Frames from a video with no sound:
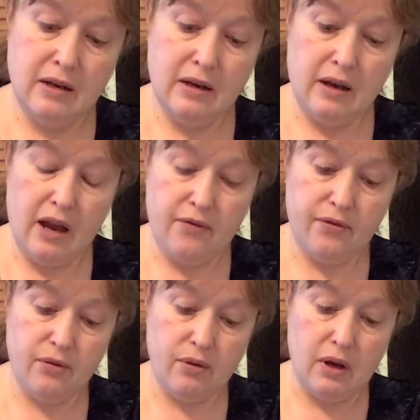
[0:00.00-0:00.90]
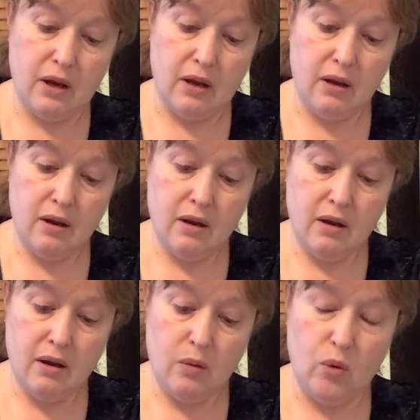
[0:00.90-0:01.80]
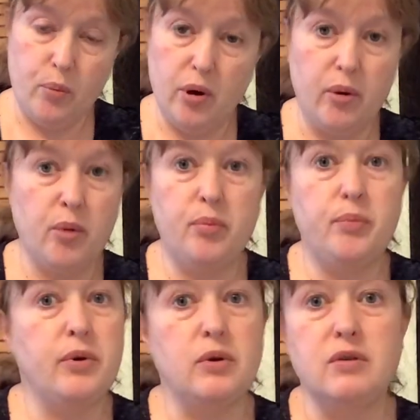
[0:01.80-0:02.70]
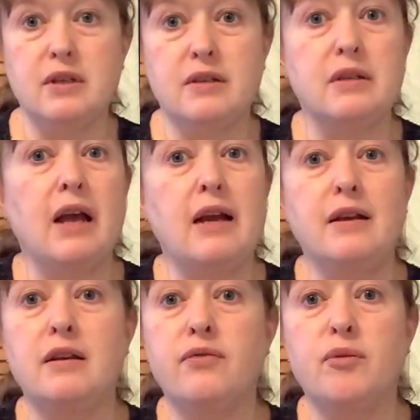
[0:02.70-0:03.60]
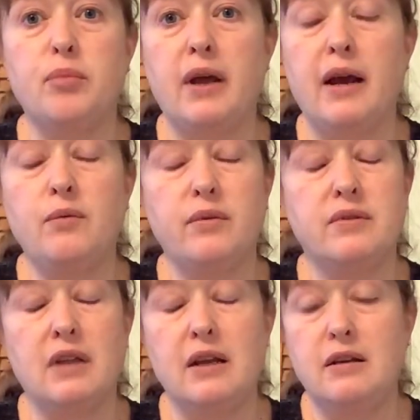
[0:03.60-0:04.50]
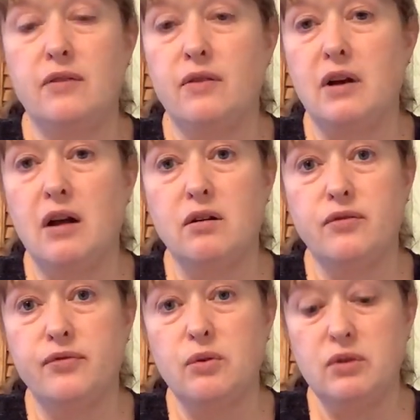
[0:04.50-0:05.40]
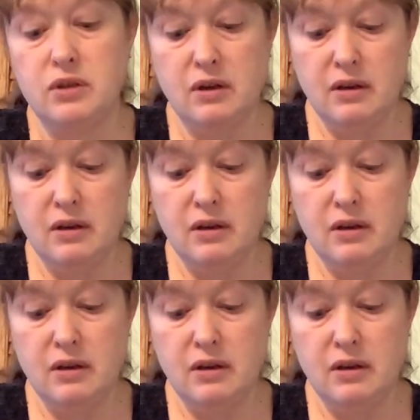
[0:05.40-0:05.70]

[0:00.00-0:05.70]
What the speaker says: F3 will probably produce a slightly different plant with slightly different colored fruit.